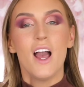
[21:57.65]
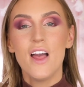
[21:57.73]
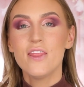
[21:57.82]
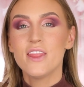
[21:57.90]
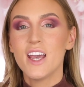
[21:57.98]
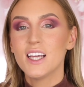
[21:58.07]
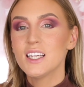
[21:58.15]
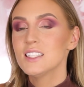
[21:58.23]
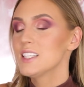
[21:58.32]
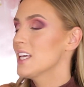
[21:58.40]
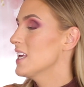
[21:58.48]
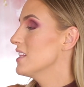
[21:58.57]
And then
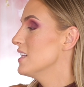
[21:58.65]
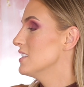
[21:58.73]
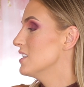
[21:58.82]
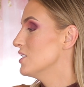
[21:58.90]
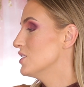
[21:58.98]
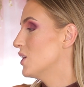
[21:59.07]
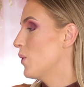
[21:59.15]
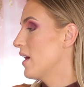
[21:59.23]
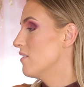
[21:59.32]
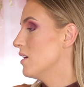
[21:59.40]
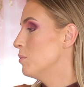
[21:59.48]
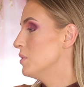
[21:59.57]
taking this
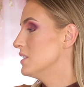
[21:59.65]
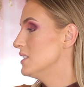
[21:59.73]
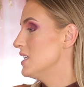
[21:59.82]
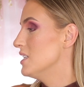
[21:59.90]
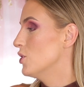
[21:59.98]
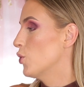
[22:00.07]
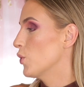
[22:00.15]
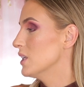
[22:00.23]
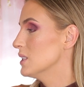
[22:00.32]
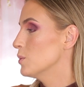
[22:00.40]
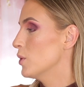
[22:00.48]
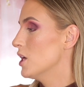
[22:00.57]
Zoeva Petite
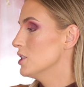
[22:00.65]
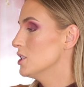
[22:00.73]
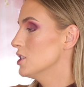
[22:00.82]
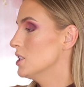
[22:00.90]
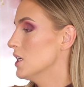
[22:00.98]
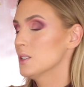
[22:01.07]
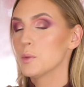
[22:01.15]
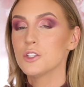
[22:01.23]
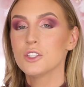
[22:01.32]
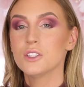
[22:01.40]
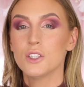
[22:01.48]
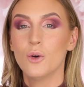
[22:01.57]
Crease Brush, this
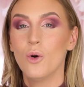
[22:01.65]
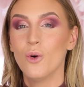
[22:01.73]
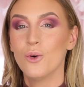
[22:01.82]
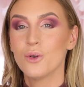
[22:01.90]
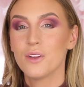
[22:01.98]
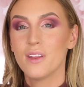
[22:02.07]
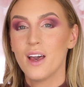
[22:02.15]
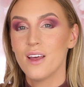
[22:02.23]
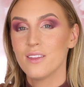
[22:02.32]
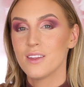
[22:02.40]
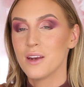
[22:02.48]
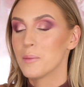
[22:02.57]
brush is so old
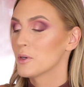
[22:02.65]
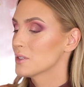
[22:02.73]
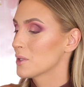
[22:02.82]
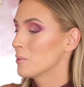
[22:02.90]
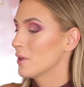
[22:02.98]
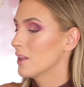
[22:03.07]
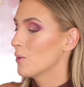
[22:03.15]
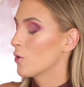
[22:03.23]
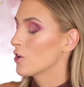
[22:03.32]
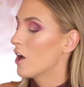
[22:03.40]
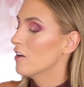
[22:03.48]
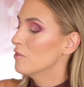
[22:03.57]
that the number is completely
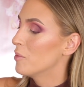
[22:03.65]
worn off,